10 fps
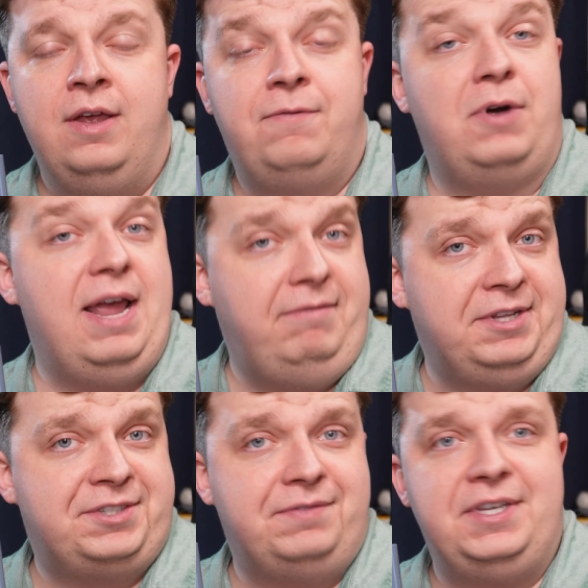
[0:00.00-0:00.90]
For
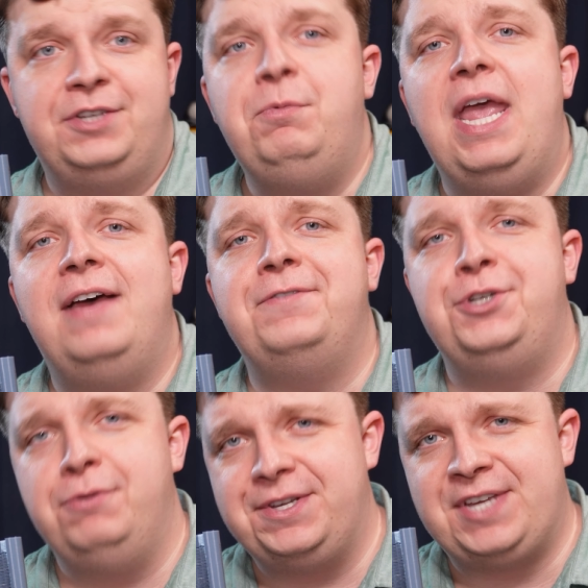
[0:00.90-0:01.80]
evidence of this, we have
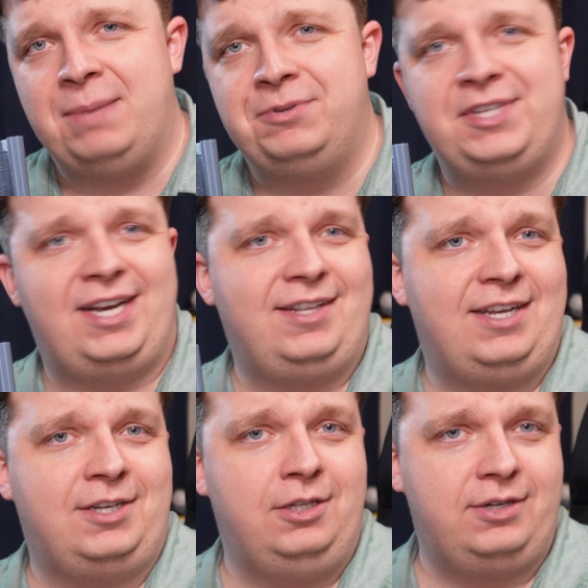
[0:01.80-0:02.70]
two examples that I'd
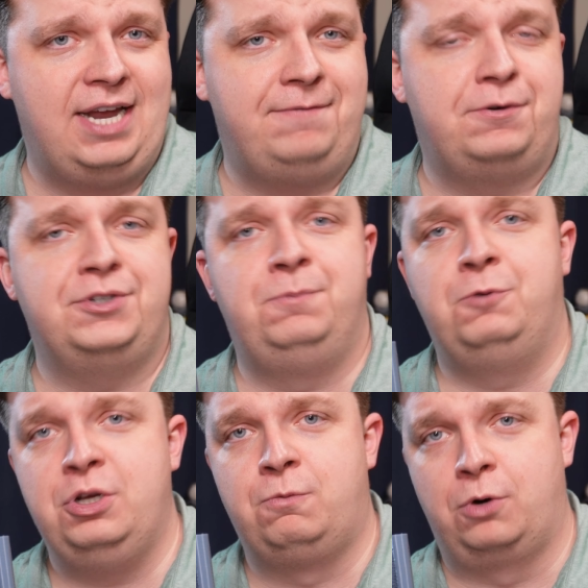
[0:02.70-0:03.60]
like to look at for some
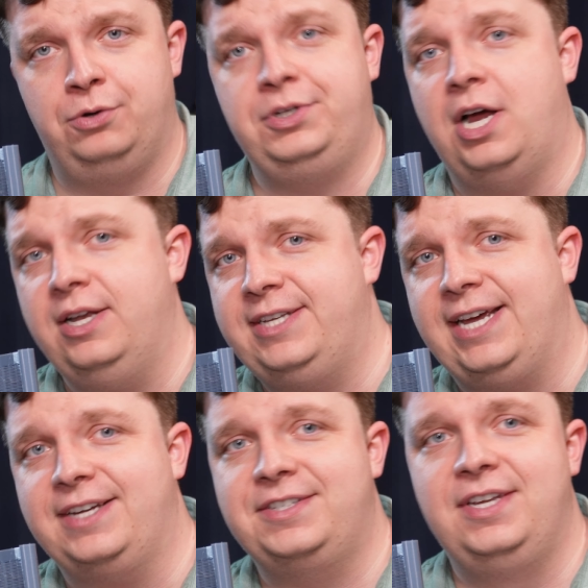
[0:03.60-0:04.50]
real-world
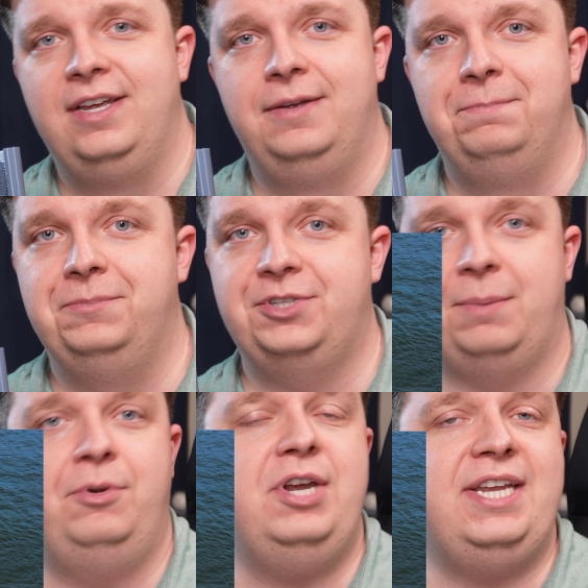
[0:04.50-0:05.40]
context:
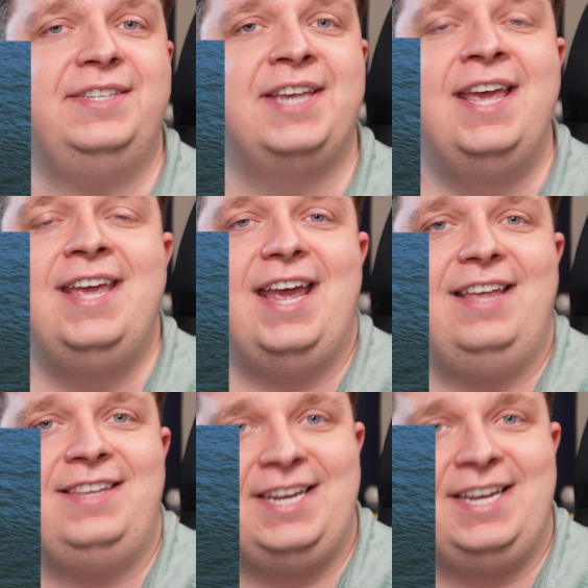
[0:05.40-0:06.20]
submarines and the